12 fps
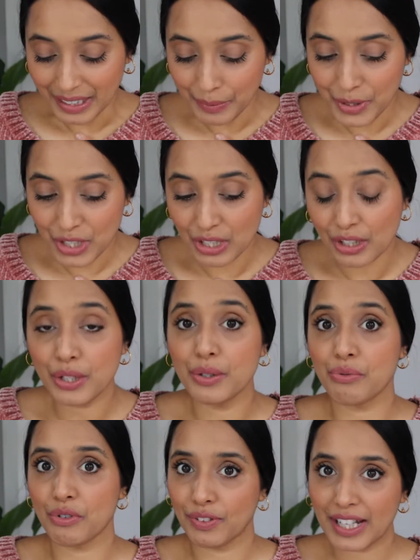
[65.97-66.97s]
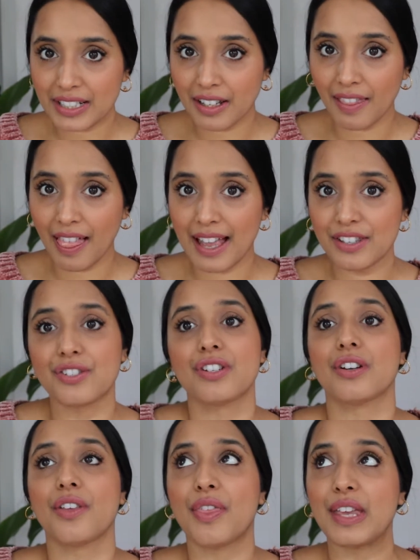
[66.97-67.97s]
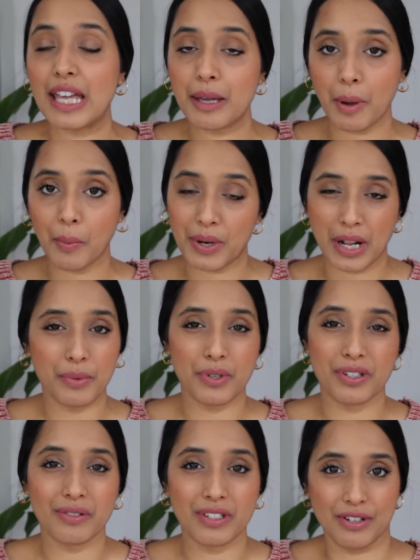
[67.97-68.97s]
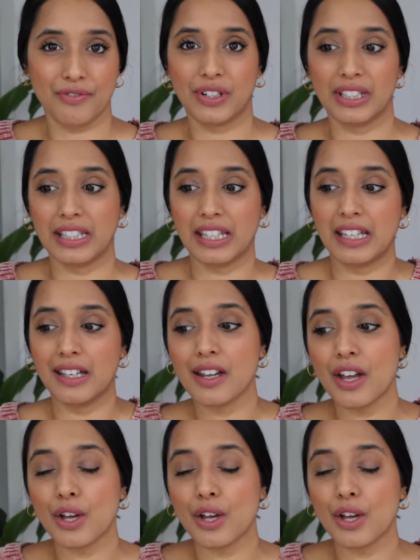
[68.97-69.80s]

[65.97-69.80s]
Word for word: which includes reflecting on last year, thinking about what I would do differently,